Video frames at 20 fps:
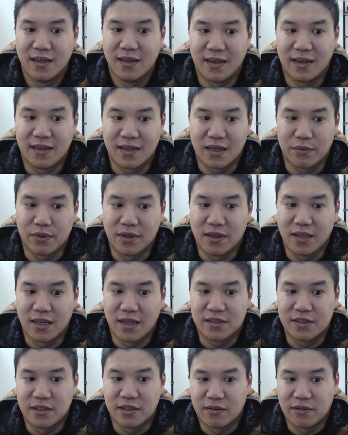and I
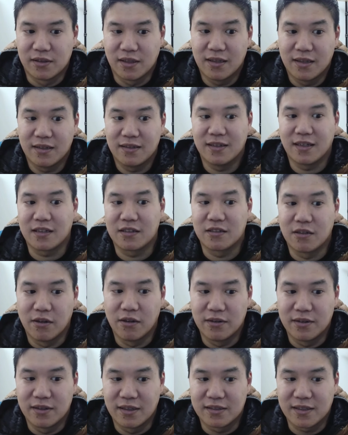realized all the
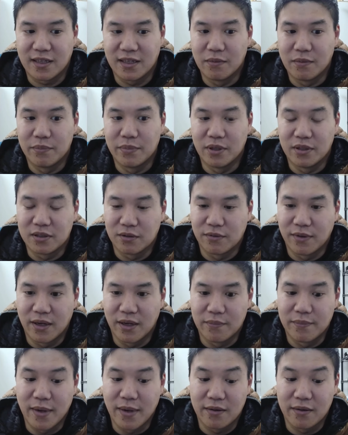technology that's kind of built
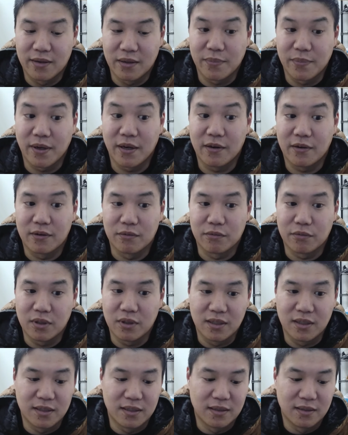around mountain apparel
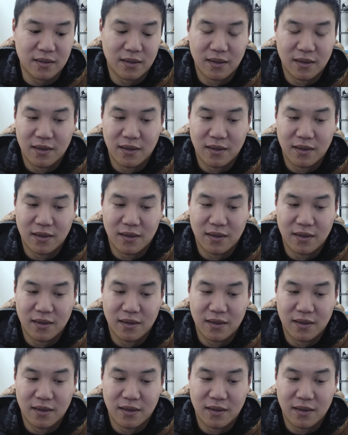really,